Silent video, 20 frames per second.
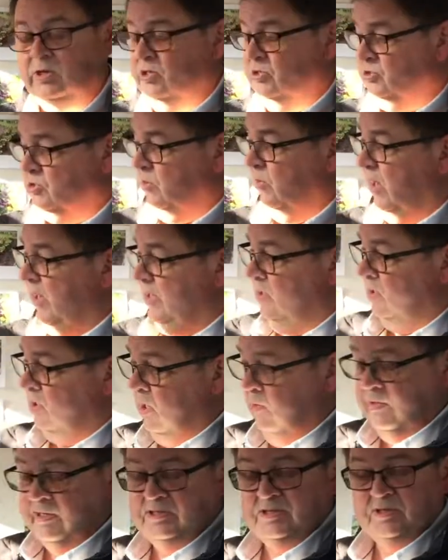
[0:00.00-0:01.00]
So I can
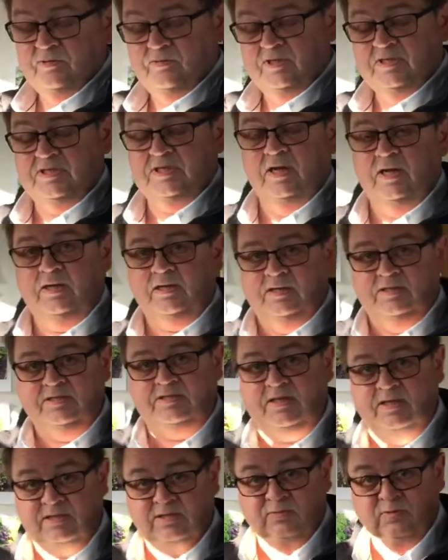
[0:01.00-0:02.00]
go into the recycling
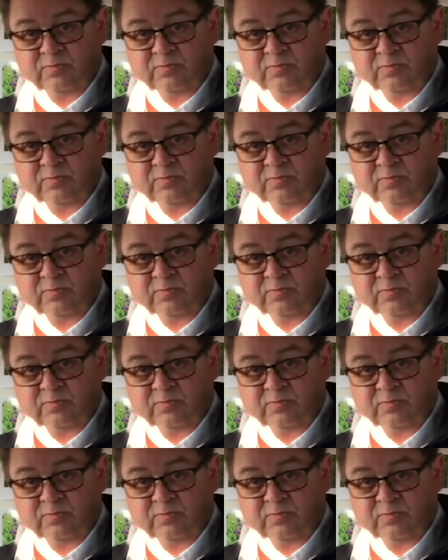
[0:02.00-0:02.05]
centre